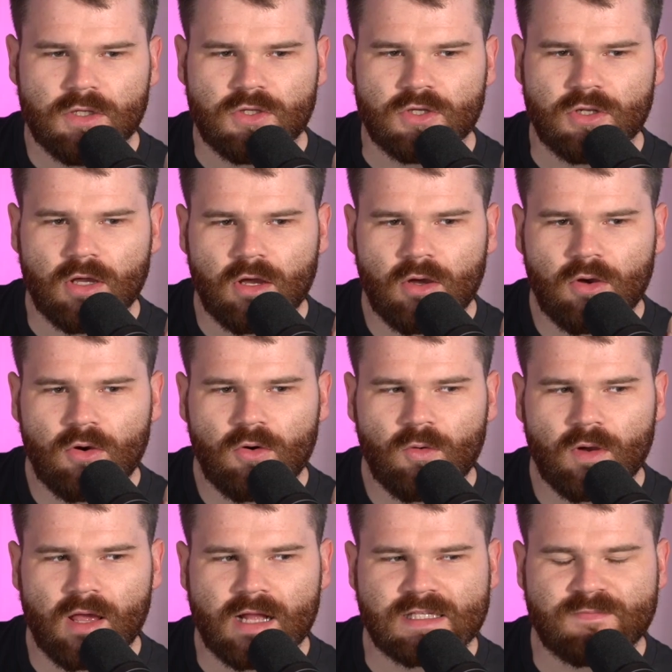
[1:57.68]
you
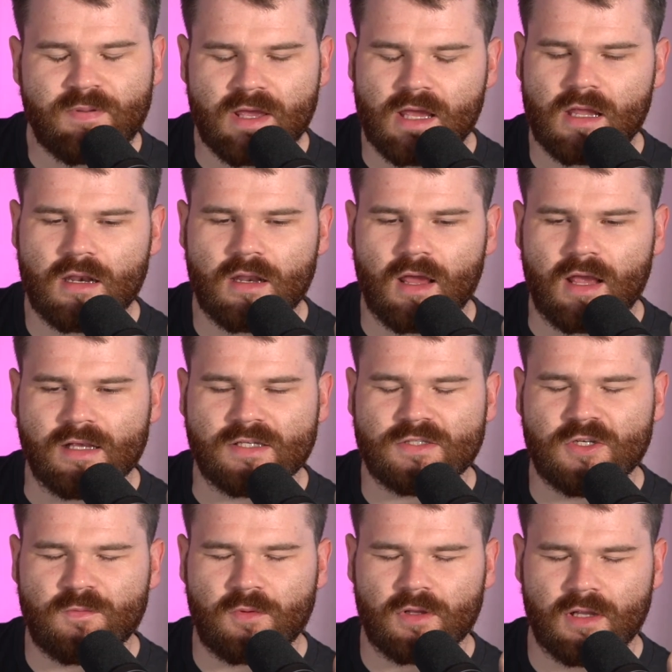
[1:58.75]
know, it's been a
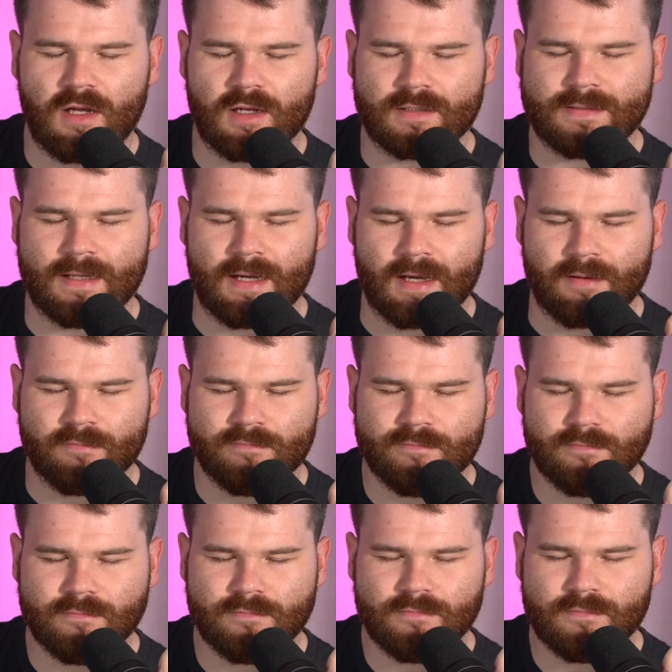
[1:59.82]
super long time.
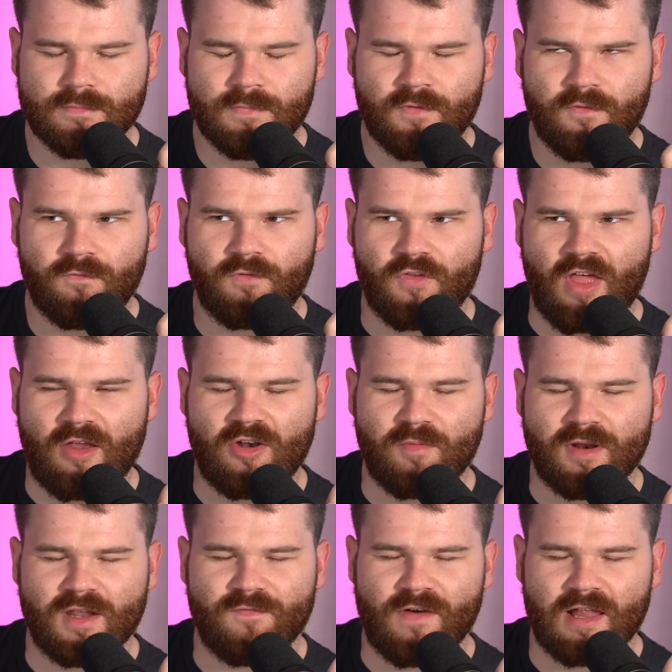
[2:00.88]
It has been for them to
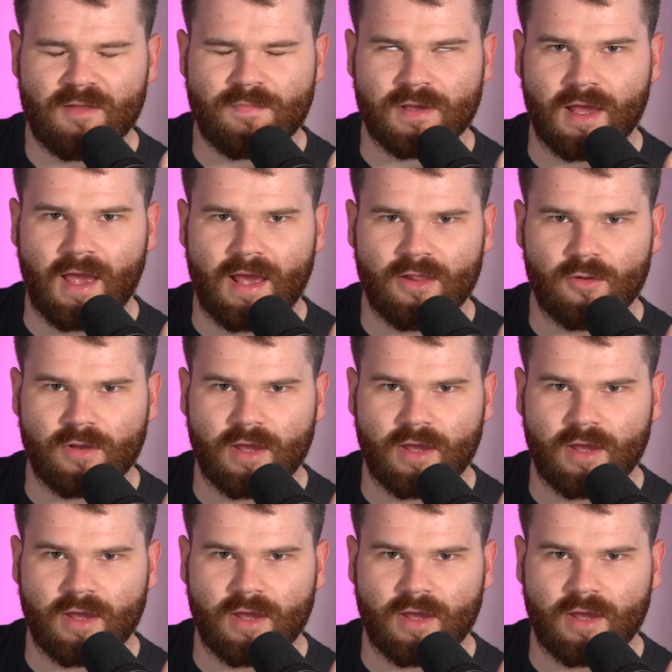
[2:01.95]
be developing a Halo